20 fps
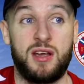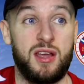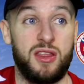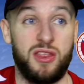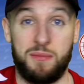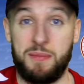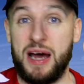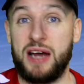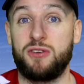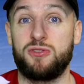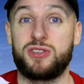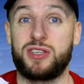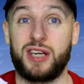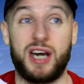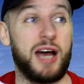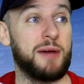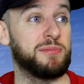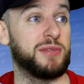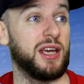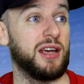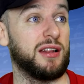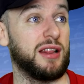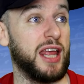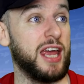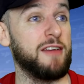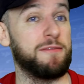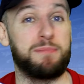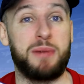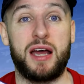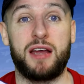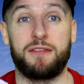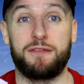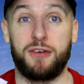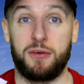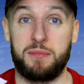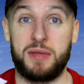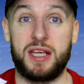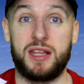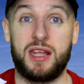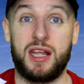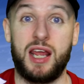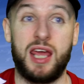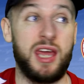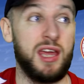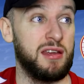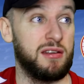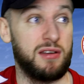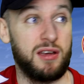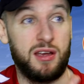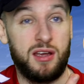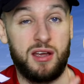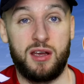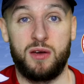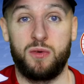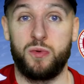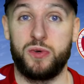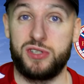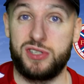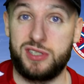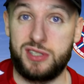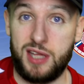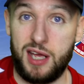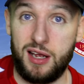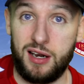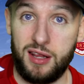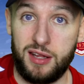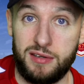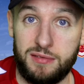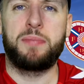The man who's grabbed it at left back for me today was Sterling.